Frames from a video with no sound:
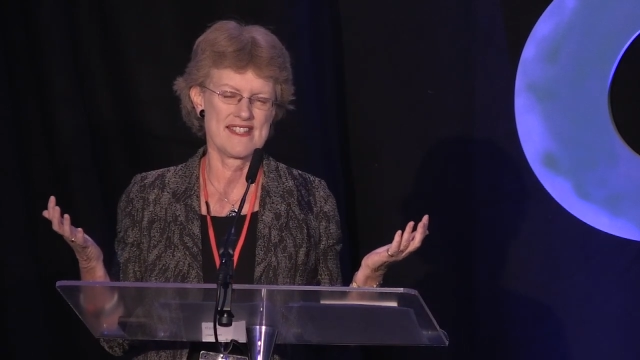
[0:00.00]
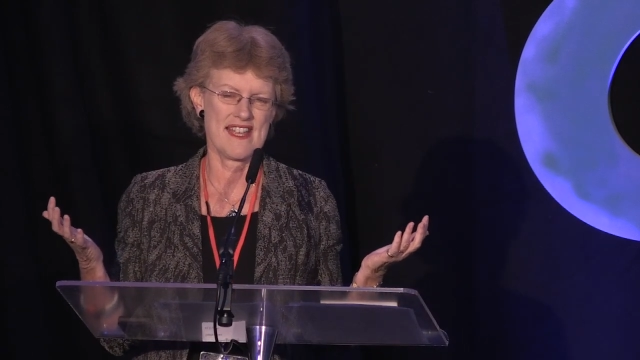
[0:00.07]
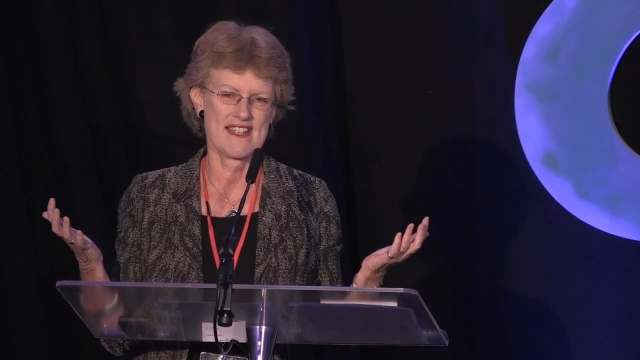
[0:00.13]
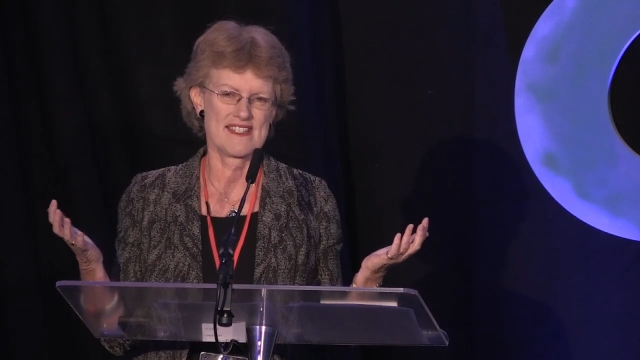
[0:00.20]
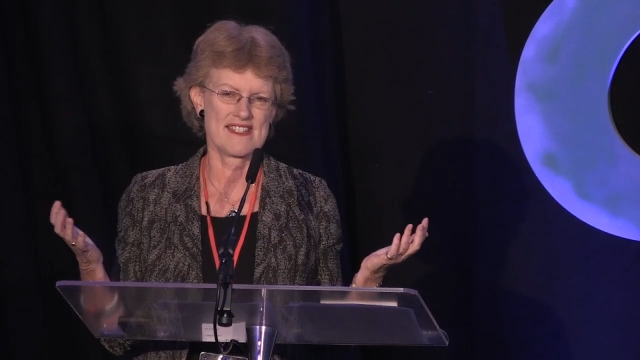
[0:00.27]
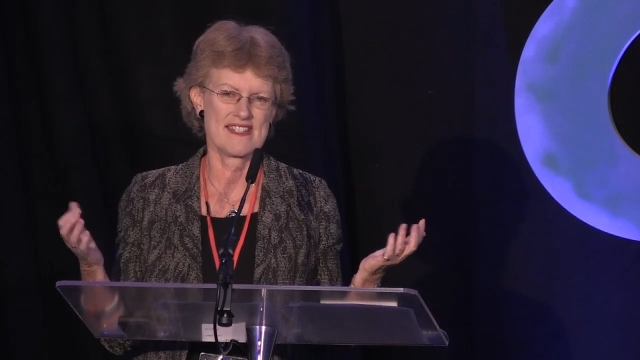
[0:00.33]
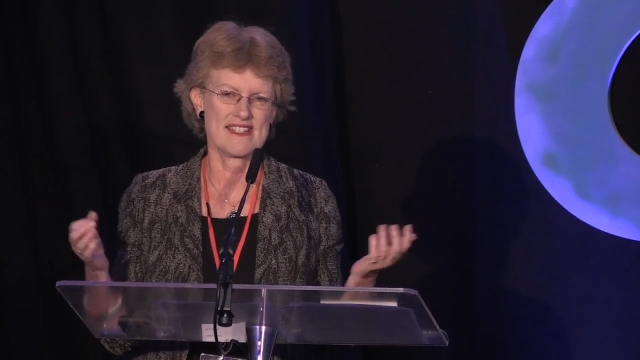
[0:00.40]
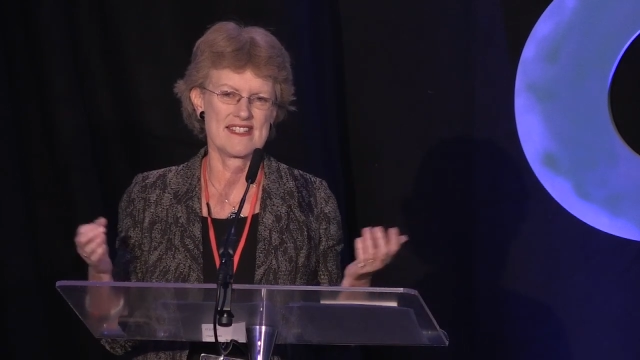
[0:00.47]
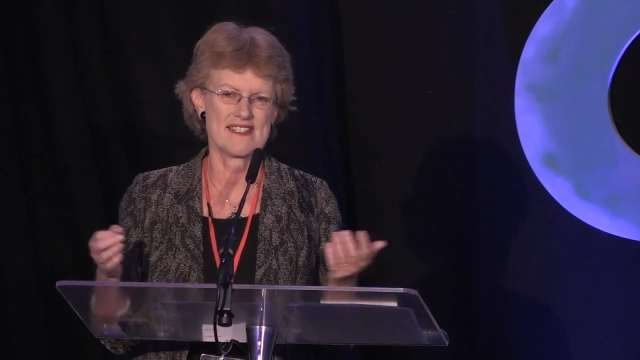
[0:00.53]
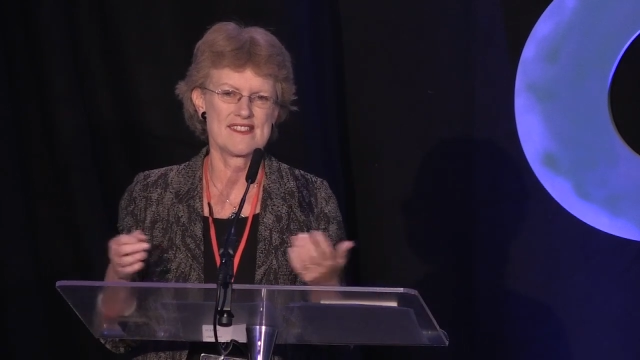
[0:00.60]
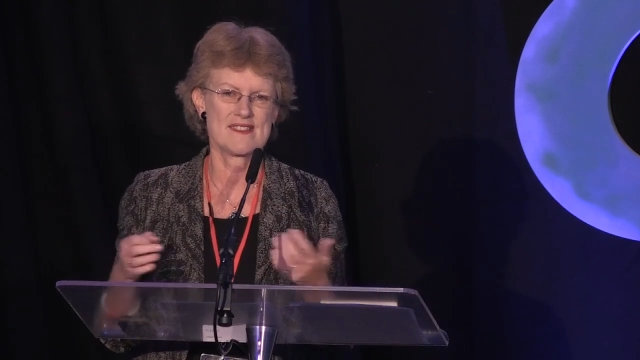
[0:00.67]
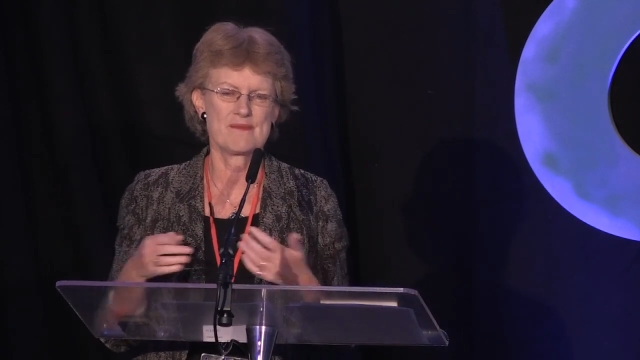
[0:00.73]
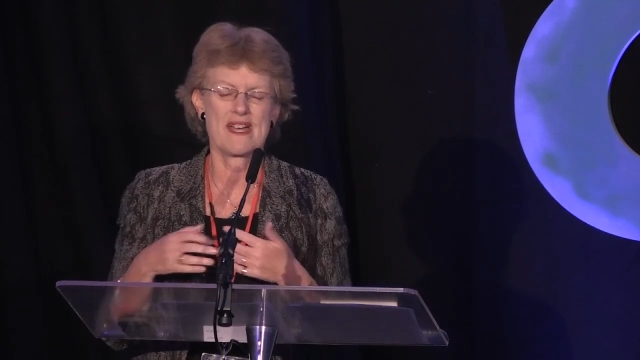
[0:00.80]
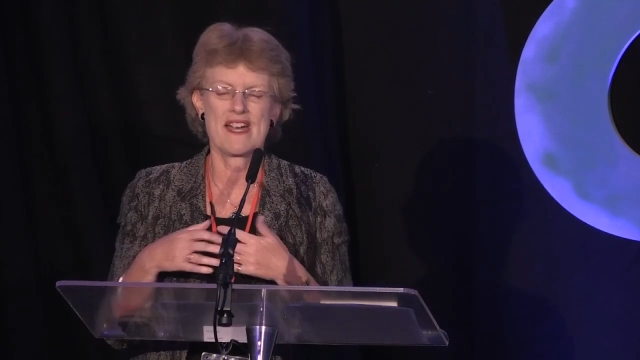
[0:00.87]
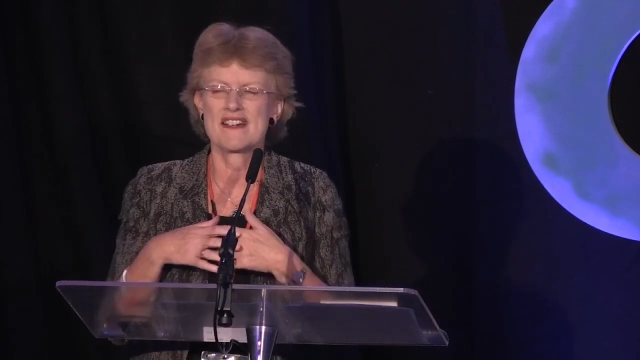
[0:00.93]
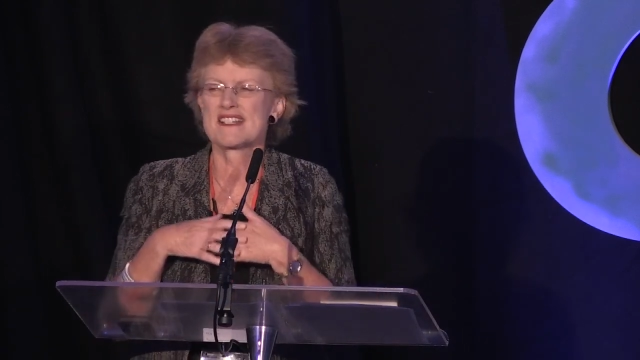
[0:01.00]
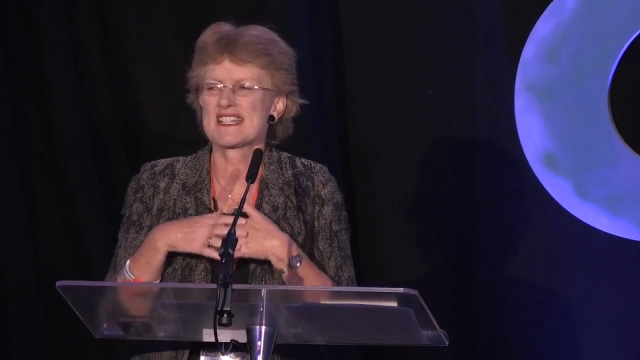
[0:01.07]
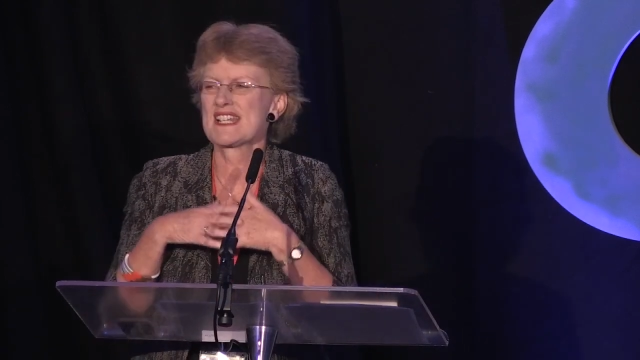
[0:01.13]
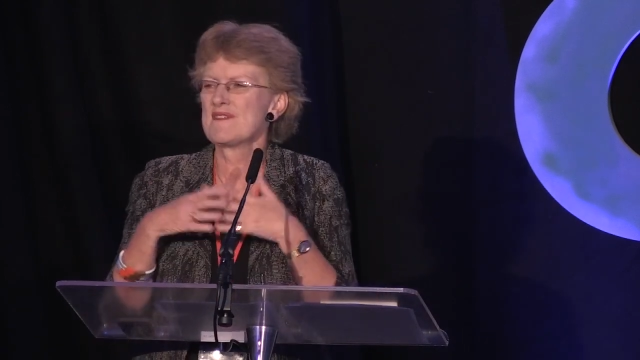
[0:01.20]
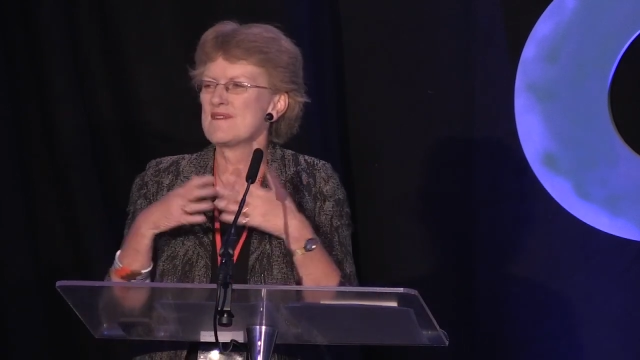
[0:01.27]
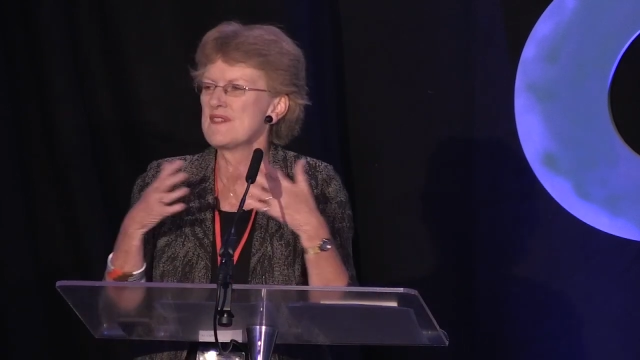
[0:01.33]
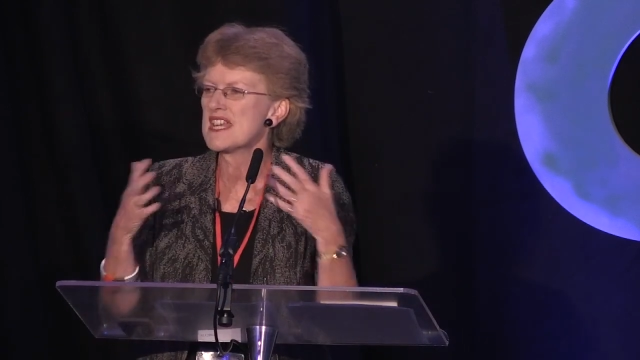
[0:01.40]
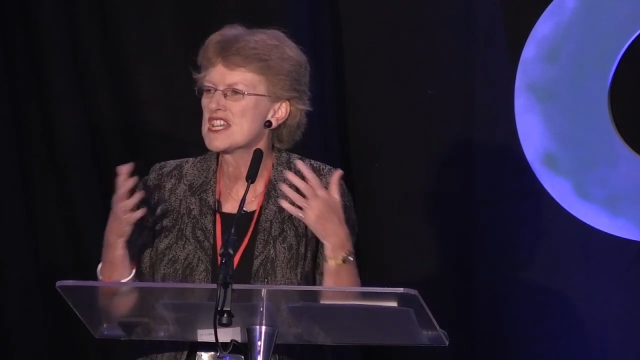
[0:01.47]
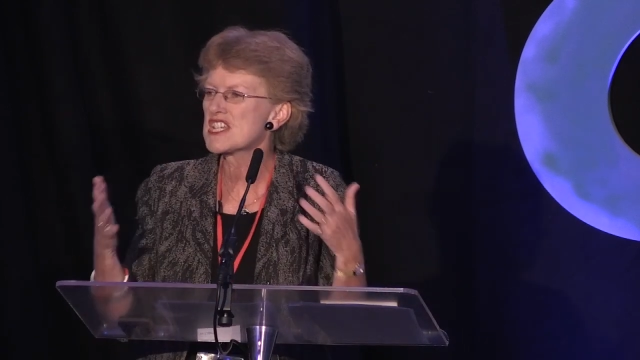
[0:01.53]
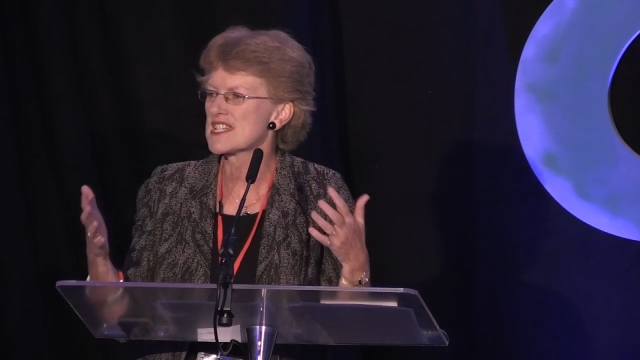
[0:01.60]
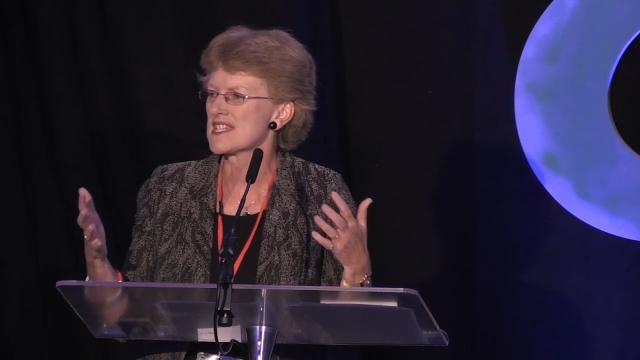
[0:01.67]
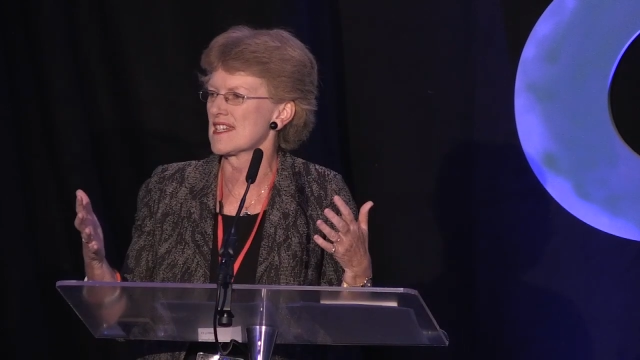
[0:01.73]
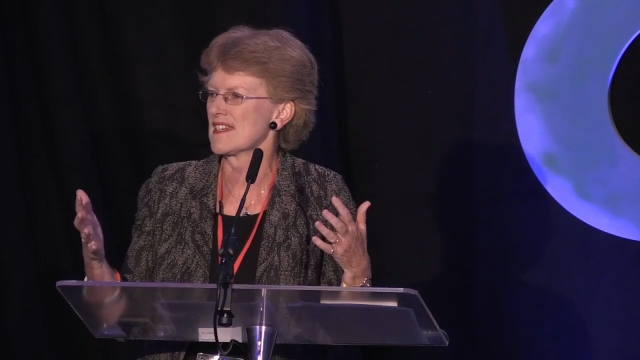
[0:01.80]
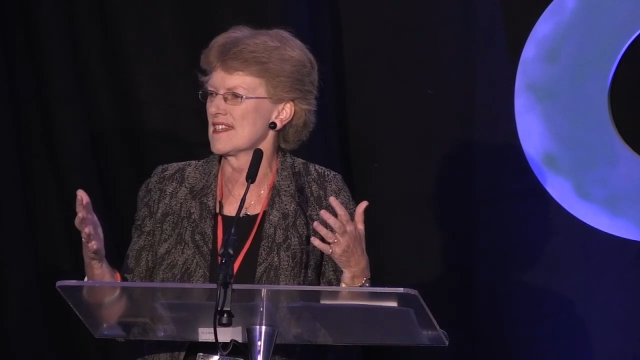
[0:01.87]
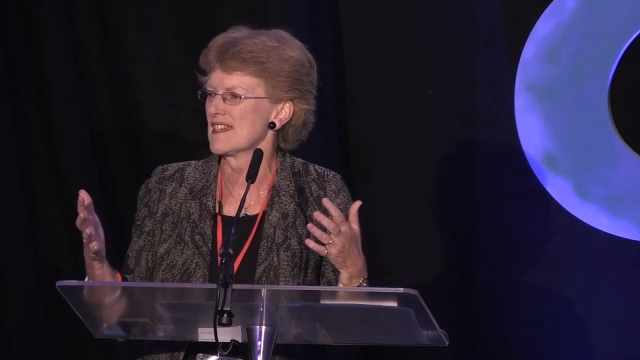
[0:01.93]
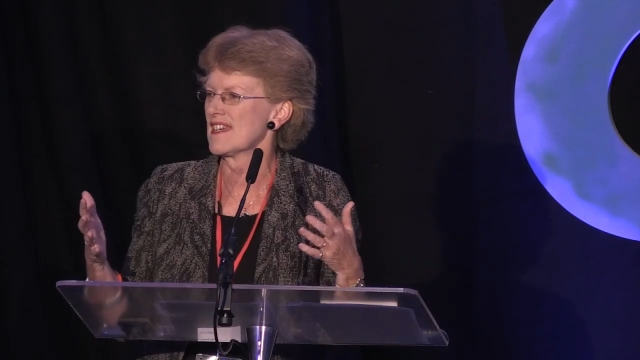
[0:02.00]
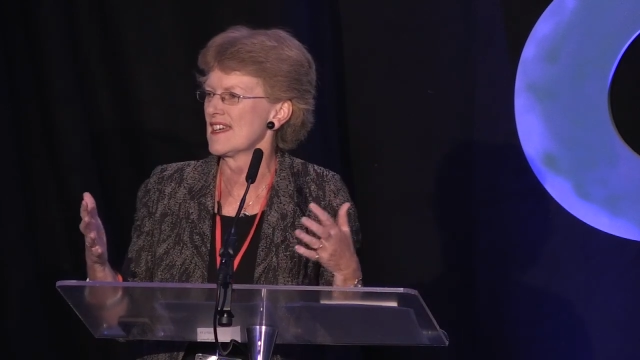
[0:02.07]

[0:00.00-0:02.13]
actually, is about invention